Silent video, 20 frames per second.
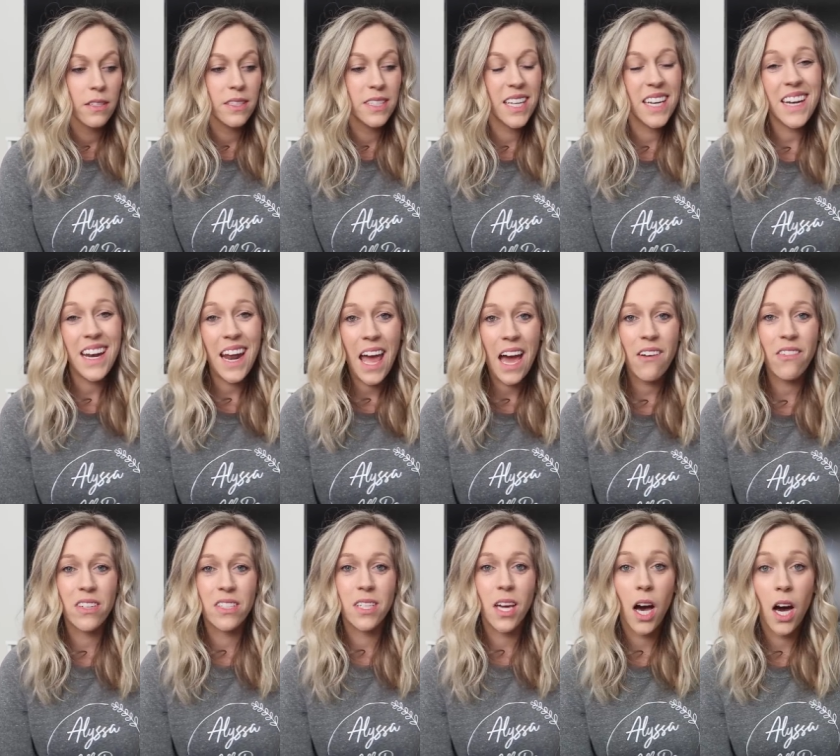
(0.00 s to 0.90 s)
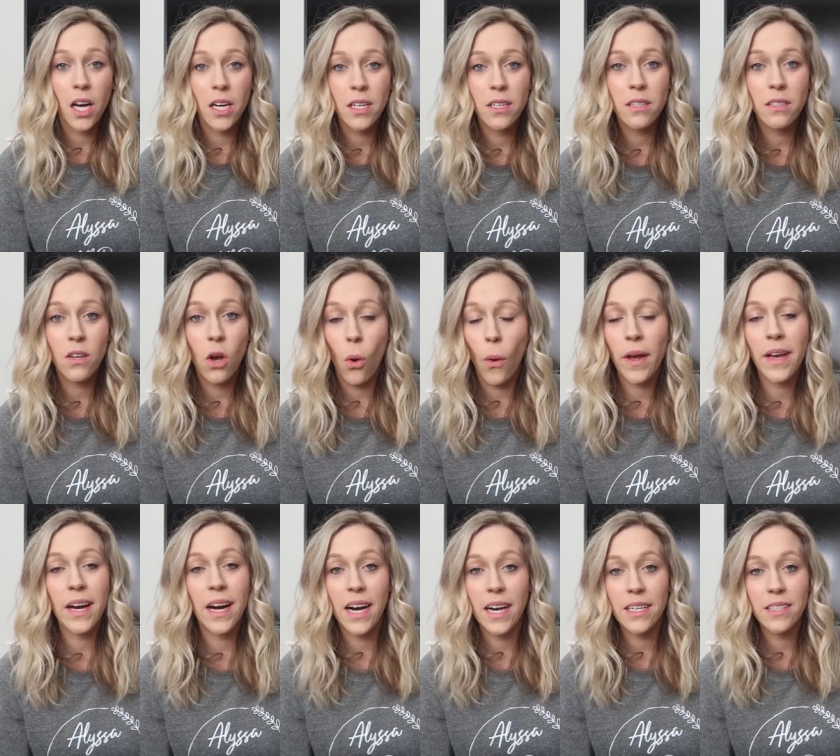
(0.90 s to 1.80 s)
didn't have a ton
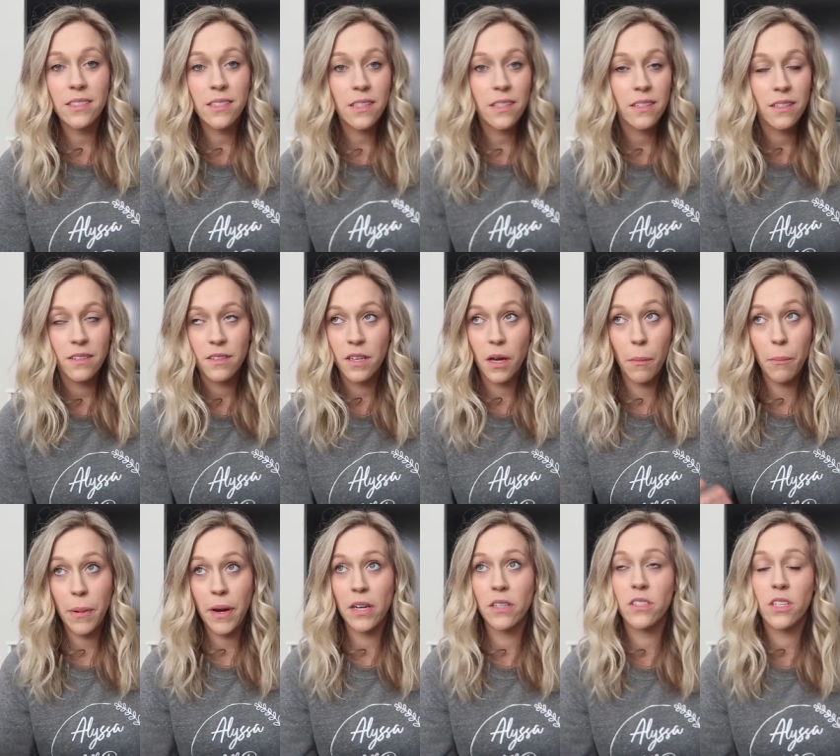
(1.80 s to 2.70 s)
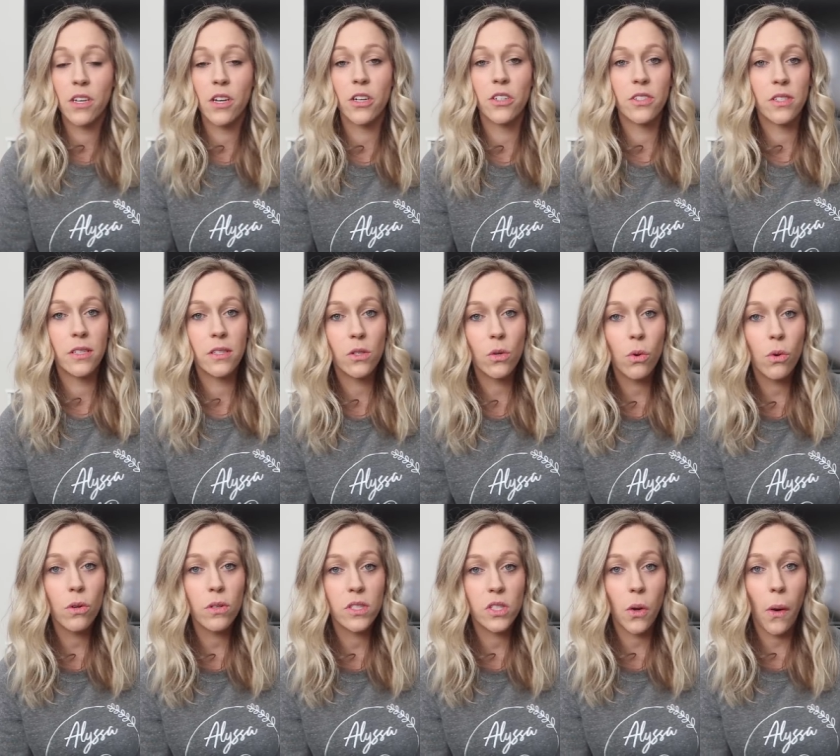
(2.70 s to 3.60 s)
going on compared to nursing
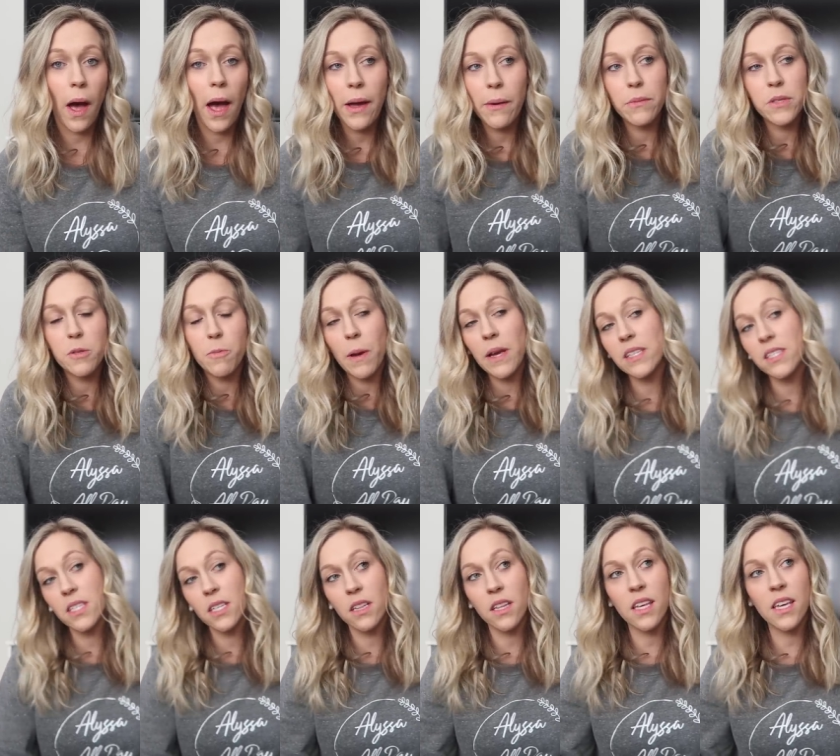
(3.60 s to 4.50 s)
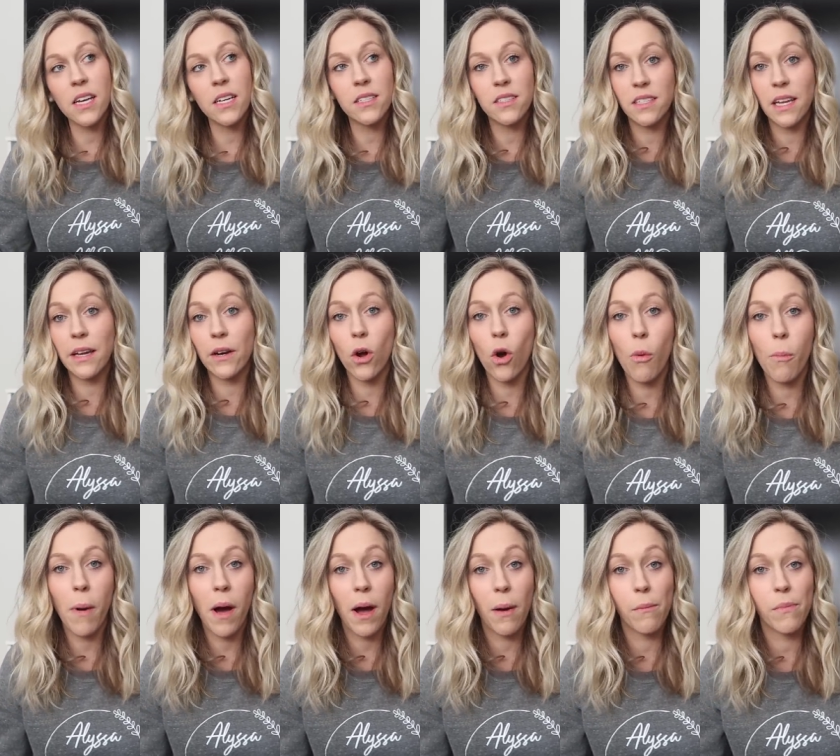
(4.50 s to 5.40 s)
school, so I was basically a stay-at-home
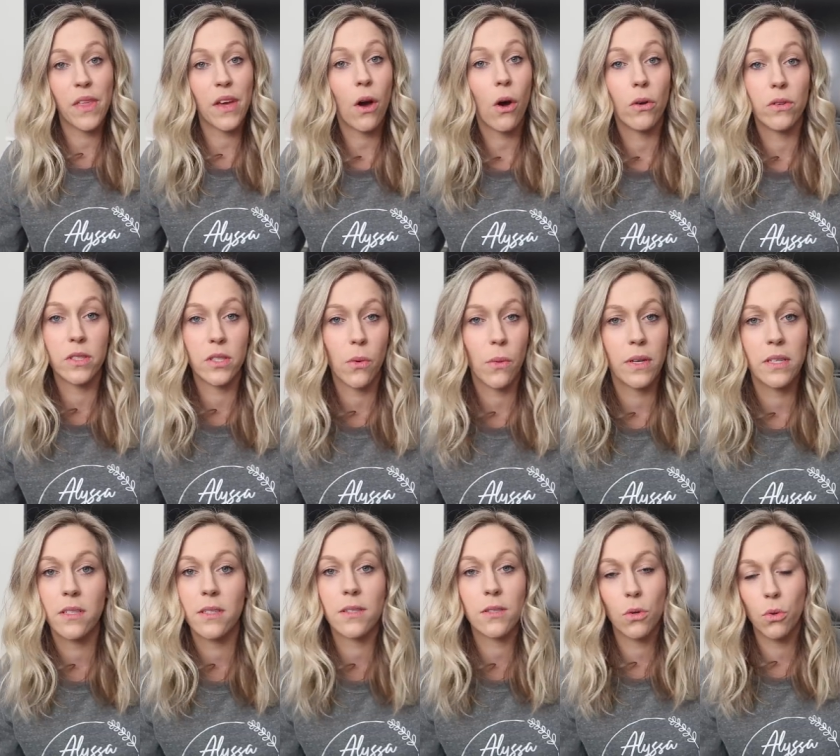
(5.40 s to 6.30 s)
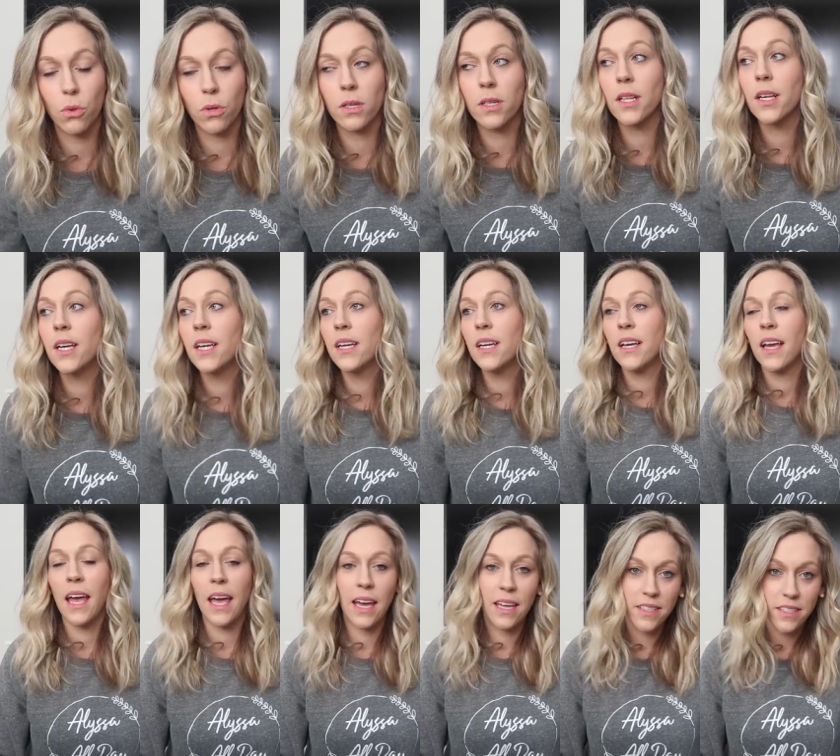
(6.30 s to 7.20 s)
mom that also went to school
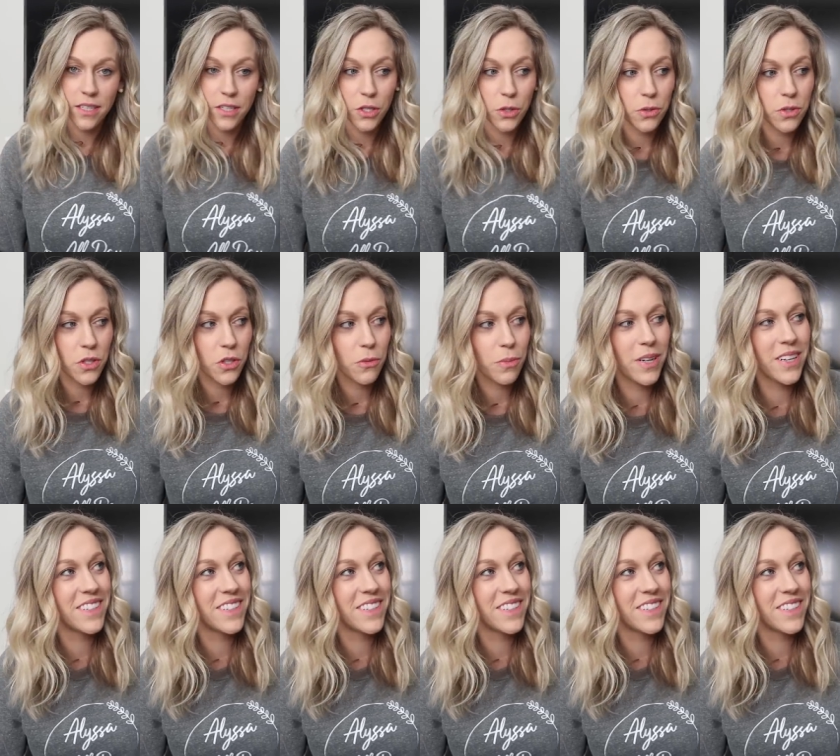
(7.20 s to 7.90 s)
and did YouTube.